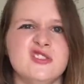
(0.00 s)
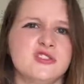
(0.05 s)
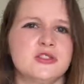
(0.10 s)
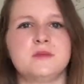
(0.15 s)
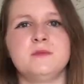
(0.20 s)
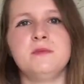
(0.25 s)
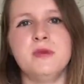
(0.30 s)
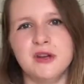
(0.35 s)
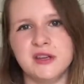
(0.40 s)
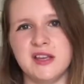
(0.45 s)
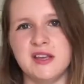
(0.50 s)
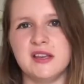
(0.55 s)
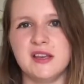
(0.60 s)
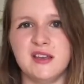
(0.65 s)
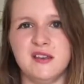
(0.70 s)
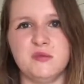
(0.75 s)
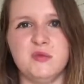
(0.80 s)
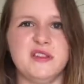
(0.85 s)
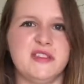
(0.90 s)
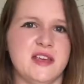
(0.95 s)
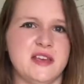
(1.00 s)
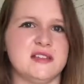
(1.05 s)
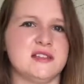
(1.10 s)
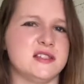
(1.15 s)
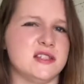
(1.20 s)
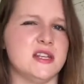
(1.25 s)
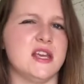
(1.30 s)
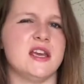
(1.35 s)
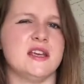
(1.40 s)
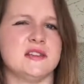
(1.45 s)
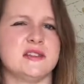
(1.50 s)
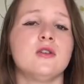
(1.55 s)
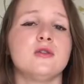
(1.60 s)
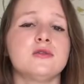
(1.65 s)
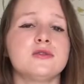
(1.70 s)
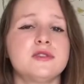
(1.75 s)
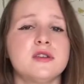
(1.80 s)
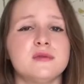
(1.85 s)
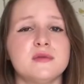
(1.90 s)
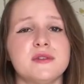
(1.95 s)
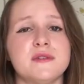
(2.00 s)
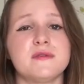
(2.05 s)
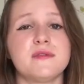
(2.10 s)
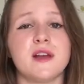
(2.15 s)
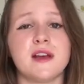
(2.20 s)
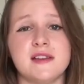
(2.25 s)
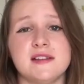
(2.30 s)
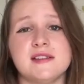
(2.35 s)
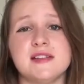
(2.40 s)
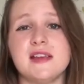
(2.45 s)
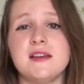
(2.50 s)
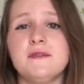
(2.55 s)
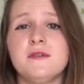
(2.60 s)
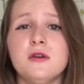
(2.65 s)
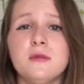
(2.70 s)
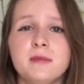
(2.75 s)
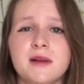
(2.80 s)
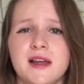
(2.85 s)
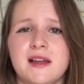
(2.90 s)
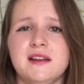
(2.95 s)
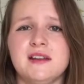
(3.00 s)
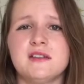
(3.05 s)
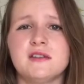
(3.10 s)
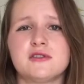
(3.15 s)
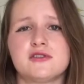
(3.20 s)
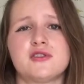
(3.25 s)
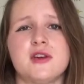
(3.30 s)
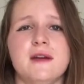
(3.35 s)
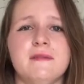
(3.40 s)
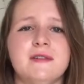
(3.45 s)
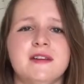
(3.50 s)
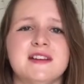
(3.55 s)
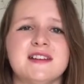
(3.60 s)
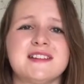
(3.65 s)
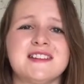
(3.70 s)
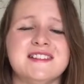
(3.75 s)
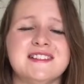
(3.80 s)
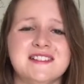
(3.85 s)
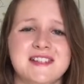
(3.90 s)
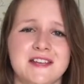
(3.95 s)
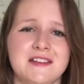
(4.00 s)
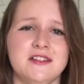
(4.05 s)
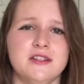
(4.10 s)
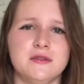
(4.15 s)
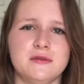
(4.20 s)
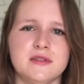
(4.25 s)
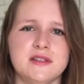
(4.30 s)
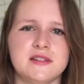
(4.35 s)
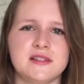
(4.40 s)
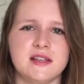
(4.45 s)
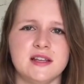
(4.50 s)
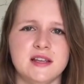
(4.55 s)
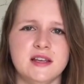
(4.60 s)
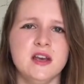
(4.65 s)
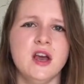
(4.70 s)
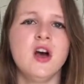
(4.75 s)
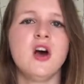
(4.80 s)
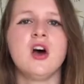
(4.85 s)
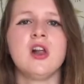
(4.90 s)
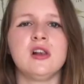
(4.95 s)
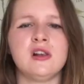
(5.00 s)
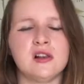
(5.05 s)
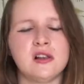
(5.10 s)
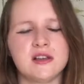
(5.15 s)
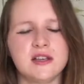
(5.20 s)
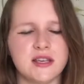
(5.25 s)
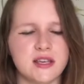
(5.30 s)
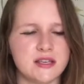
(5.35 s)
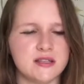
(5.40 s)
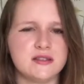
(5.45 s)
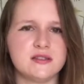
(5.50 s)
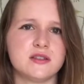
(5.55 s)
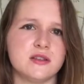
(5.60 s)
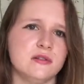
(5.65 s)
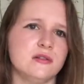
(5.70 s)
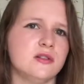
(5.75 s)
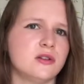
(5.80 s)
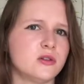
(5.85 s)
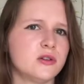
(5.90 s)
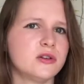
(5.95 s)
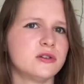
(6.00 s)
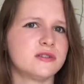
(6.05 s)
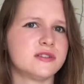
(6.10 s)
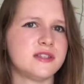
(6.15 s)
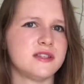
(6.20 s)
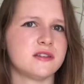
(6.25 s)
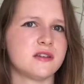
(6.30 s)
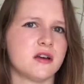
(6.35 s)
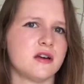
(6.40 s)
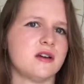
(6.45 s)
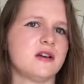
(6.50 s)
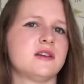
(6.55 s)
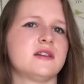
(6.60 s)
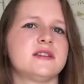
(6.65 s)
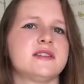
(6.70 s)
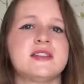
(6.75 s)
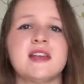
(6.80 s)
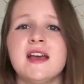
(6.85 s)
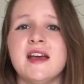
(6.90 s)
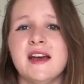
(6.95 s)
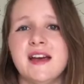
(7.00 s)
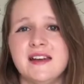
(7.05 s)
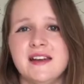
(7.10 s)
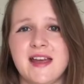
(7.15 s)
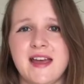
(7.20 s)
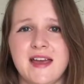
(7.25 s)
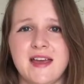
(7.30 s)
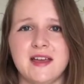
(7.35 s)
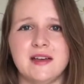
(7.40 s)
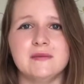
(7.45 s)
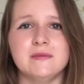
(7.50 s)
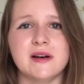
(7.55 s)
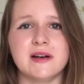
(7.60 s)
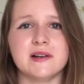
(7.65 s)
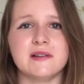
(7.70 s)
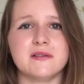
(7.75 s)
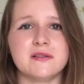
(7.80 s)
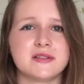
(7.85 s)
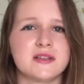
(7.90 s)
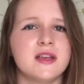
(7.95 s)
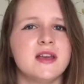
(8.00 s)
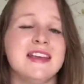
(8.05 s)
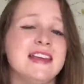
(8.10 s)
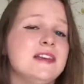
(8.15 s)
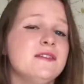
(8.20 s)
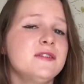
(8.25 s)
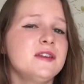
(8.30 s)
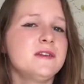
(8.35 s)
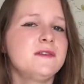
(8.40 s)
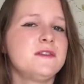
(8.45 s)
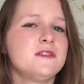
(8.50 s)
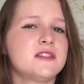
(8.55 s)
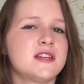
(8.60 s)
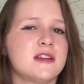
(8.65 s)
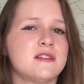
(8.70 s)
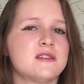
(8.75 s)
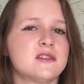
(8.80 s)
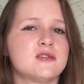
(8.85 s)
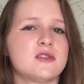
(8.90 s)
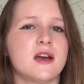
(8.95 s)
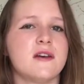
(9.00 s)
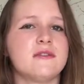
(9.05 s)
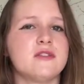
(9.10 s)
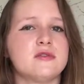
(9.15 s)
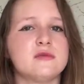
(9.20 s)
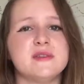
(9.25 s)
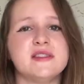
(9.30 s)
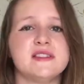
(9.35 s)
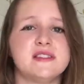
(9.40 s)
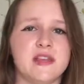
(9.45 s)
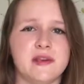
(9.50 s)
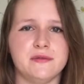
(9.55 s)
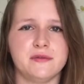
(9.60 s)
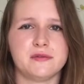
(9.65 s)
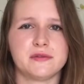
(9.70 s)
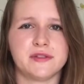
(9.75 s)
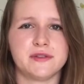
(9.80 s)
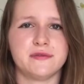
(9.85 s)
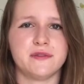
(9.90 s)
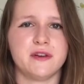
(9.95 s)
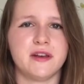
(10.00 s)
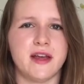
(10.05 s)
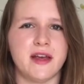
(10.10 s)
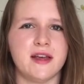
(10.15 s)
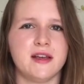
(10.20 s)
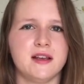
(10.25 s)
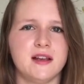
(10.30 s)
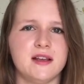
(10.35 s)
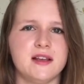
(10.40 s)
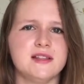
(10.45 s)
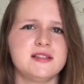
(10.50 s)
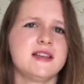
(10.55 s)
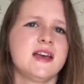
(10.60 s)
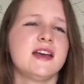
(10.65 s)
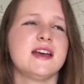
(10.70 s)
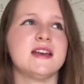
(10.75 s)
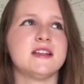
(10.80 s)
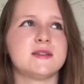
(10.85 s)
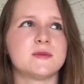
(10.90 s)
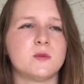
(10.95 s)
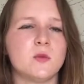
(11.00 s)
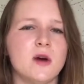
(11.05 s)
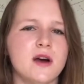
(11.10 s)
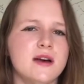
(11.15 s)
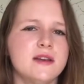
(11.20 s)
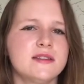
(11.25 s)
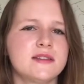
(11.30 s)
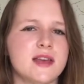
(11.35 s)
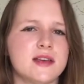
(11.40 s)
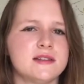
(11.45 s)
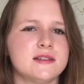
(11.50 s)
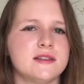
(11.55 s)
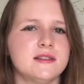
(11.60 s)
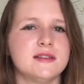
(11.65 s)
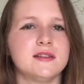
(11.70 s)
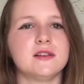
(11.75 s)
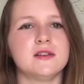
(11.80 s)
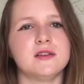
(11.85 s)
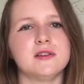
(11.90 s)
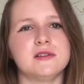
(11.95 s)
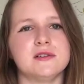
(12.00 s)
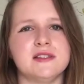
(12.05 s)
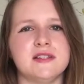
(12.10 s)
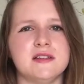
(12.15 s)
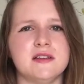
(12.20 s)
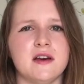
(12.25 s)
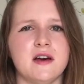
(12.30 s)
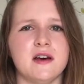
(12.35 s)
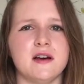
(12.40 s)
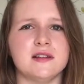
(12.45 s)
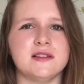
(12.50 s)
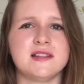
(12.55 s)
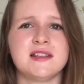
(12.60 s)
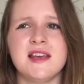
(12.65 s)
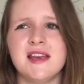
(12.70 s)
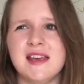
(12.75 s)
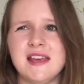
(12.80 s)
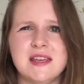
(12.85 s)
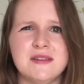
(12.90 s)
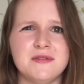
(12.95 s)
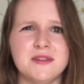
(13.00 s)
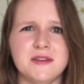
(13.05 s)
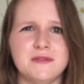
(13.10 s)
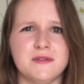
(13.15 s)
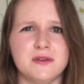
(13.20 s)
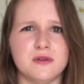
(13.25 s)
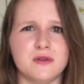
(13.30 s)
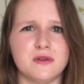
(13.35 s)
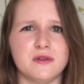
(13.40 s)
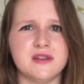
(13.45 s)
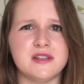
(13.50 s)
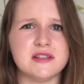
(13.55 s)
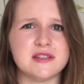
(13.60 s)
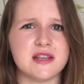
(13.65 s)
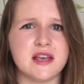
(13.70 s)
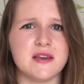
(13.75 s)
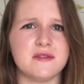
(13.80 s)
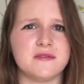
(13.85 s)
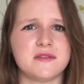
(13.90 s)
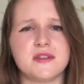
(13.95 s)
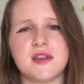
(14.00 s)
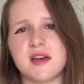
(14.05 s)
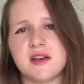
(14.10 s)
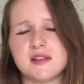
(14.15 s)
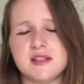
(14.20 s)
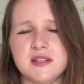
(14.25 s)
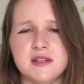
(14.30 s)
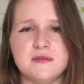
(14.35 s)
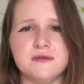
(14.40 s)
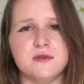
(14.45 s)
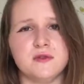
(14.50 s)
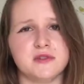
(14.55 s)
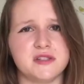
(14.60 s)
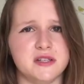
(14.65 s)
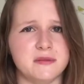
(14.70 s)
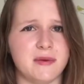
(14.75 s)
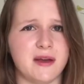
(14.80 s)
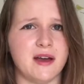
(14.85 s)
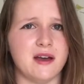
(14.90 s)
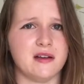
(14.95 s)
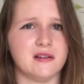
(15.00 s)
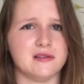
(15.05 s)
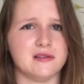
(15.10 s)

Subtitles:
you're just booking it with STA. Also with flights, if you're planning on traveling continuously, look into loyalty cards and air miles. Even if you tend to travel with several different airlines, it's worth getting the loyalty cards, even if you only save £30, £40,